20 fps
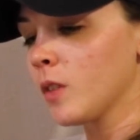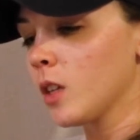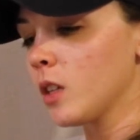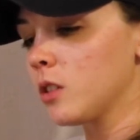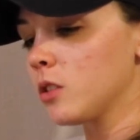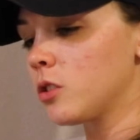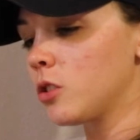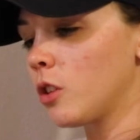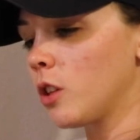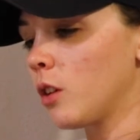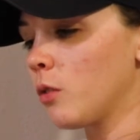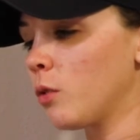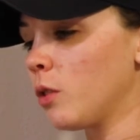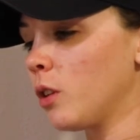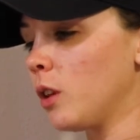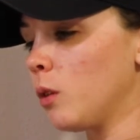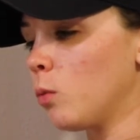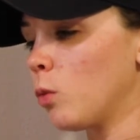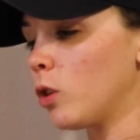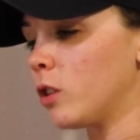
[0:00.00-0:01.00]
So they
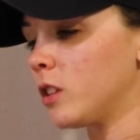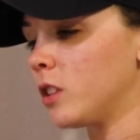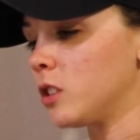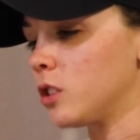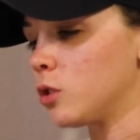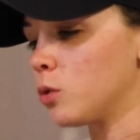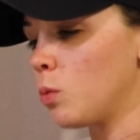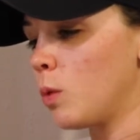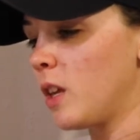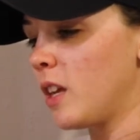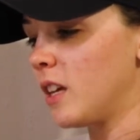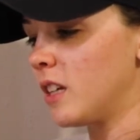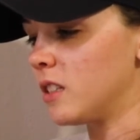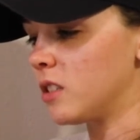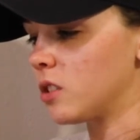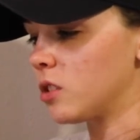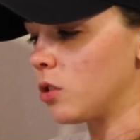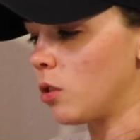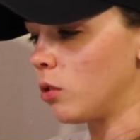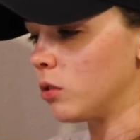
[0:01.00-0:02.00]
really want the sweet and
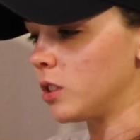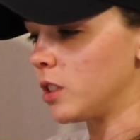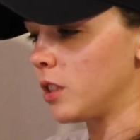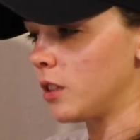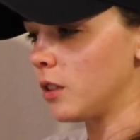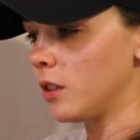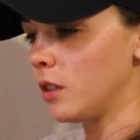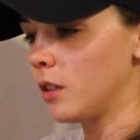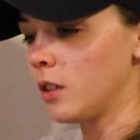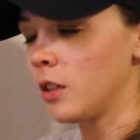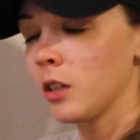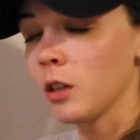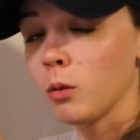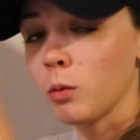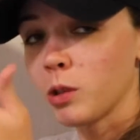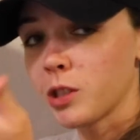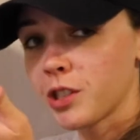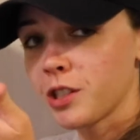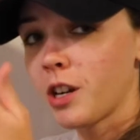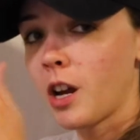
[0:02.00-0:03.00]
salty thing here,
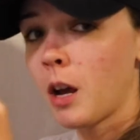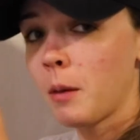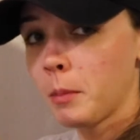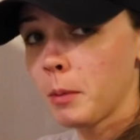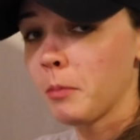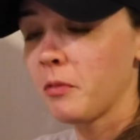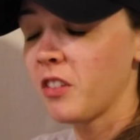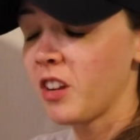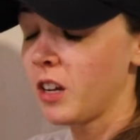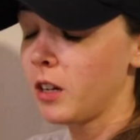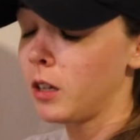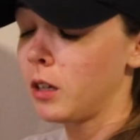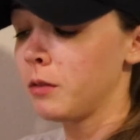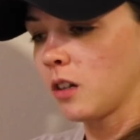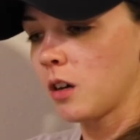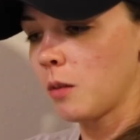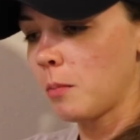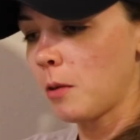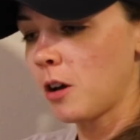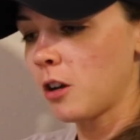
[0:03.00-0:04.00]
which I'm a fan of.
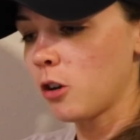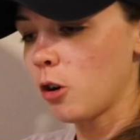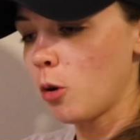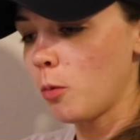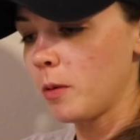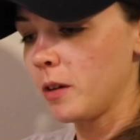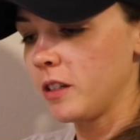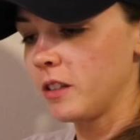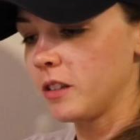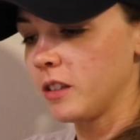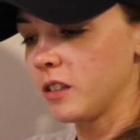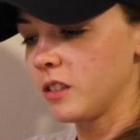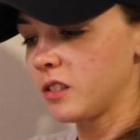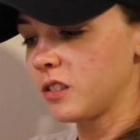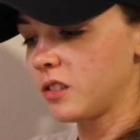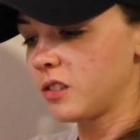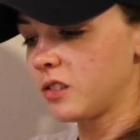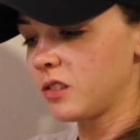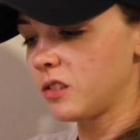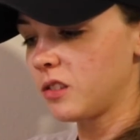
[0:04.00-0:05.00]
Upon opening
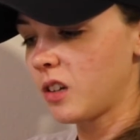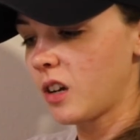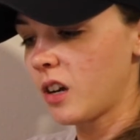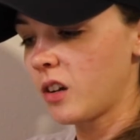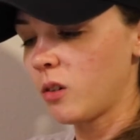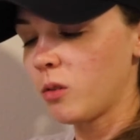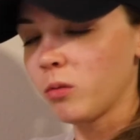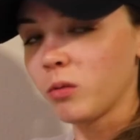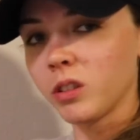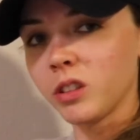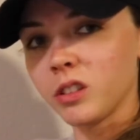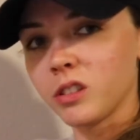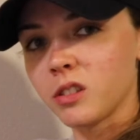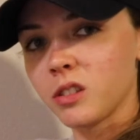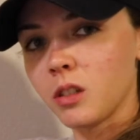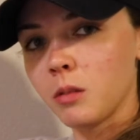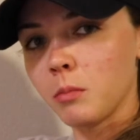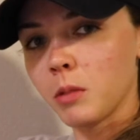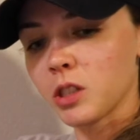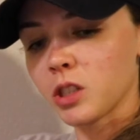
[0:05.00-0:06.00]
this, I don't really
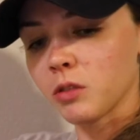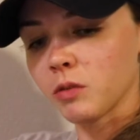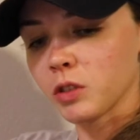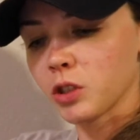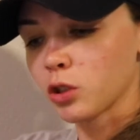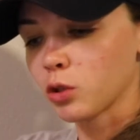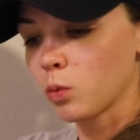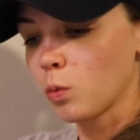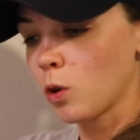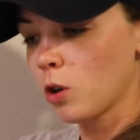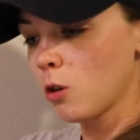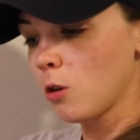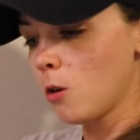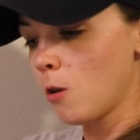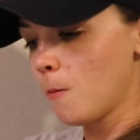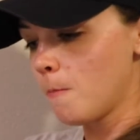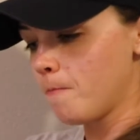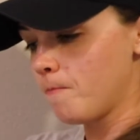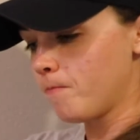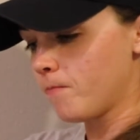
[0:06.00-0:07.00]
see much of a
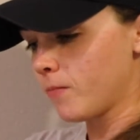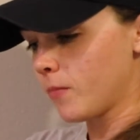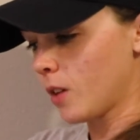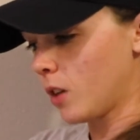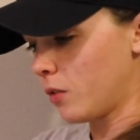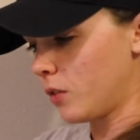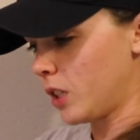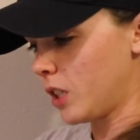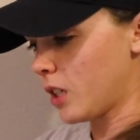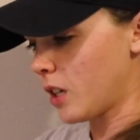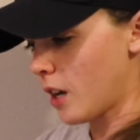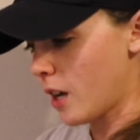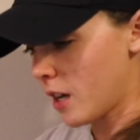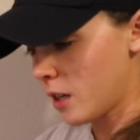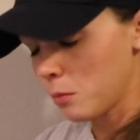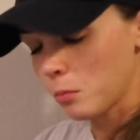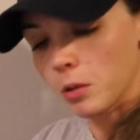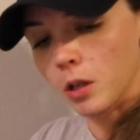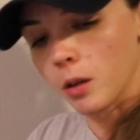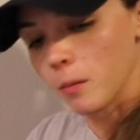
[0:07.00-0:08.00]
swirl of any
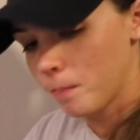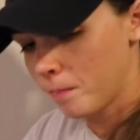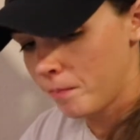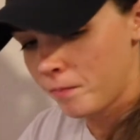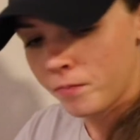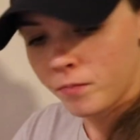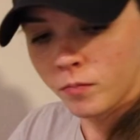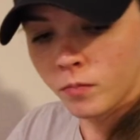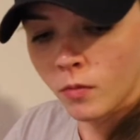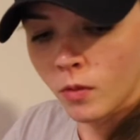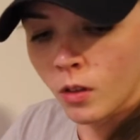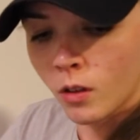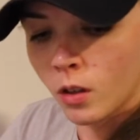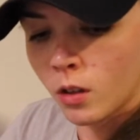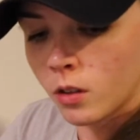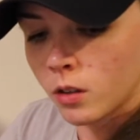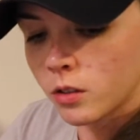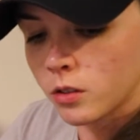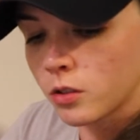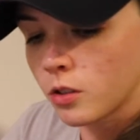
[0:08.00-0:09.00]
kind, but
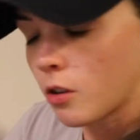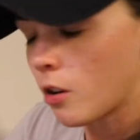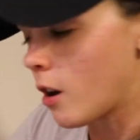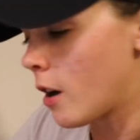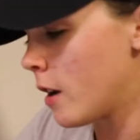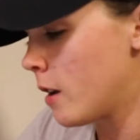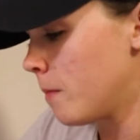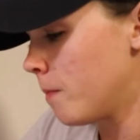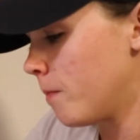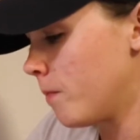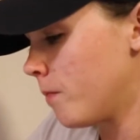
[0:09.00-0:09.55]
it's alright.